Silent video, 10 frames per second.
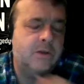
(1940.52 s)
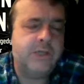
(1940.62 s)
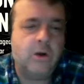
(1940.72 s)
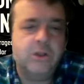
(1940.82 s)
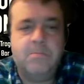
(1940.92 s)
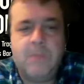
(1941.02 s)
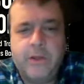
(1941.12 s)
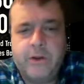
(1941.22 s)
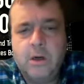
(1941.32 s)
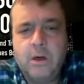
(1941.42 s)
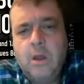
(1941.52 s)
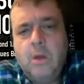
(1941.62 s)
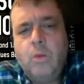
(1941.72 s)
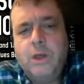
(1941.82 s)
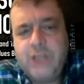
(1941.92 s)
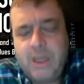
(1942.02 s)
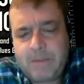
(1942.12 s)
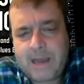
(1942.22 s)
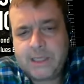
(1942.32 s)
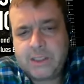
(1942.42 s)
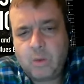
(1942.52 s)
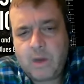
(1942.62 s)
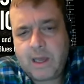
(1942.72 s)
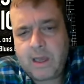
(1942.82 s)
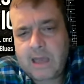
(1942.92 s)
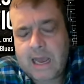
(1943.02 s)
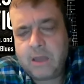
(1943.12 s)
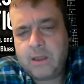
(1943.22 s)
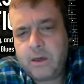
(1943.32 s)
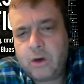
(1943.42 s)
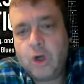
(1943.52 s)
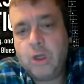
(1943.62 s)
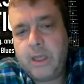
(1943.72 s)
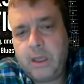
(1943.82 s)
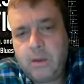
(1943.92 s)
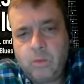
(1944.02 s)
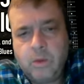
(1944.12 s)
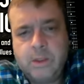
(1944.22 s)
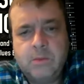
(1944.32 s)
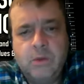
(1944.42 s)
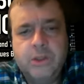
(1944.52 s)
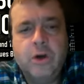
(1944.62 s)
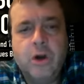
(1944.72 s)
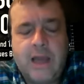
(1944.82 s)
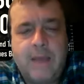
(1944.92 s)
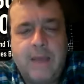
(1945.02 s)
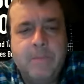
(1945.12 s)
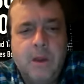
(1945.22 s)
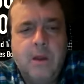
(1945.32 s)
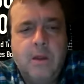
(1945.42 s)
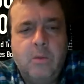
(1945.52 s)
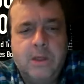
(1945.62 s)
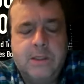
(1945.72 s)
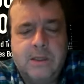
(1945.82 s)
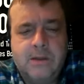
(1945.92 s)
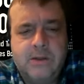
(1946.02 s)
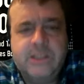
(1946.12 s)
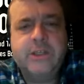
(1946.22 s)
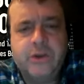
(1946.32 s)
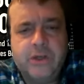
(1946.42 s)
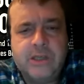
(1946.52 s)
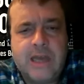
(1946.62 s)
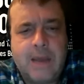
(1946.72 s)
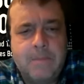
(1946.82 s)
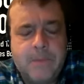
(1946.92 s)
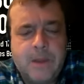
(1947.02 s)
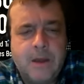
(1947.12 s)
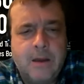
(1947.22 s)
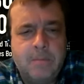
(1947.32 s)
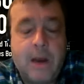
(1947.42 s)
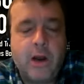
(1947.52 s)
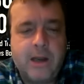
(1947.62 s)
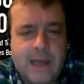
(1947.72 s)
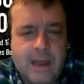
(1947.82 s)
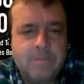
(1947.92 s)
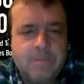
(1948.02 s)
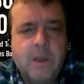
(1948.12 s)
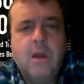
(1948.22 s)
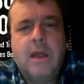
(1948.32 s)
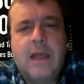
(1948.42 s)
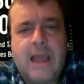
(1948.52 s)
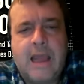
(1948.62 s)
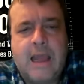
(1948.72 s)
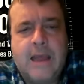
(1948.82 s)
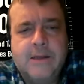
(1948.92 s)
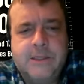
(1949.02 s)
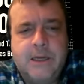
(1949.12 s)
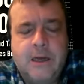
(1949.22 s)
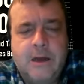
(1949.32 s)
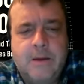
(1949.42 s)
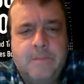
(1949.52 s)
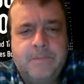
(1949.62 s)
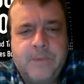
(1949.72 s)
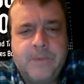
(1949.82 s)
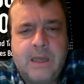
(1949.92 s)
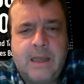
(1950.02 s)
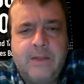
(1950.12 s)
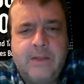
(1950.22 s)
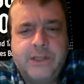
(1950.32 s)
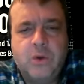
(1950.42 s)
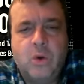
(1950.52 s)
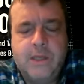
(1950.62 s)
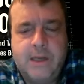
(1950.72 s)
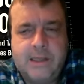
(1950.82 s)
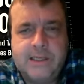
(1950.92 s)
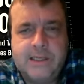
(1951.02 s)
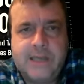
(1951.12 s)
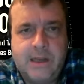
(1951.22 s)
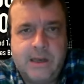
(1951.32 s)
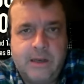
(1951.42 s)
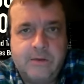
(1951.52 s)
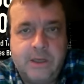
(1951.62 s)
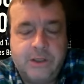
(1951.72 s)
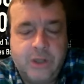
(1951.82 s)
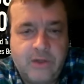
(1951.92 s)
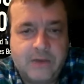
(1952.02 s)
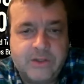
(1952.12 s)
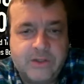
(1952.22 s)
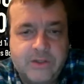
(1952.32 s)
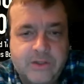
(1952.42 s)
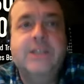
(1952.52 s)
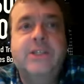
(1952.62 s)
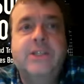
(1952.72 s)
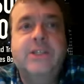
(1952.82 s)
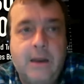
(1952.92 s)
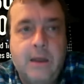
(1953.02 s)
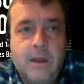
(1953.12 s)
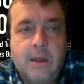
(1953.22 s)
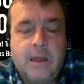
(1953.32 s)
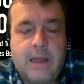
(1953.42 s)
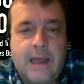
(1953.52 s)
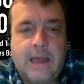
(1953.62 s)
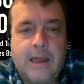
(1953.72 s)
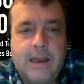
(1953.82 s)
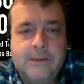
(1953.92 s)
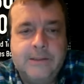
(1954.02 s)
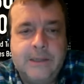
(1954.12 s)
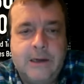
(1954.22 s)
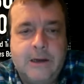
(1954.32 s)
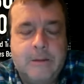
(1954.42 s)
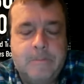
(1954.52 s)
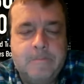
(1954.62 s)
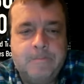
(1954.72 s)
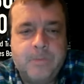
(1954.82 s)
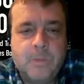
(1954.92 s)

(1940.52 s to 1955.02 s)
Gerald's mother when she passed away. Ellen Early was was her name, was the the sister's name, uh, married name, and um, and they sold it, as I said, in, in 2016. And um,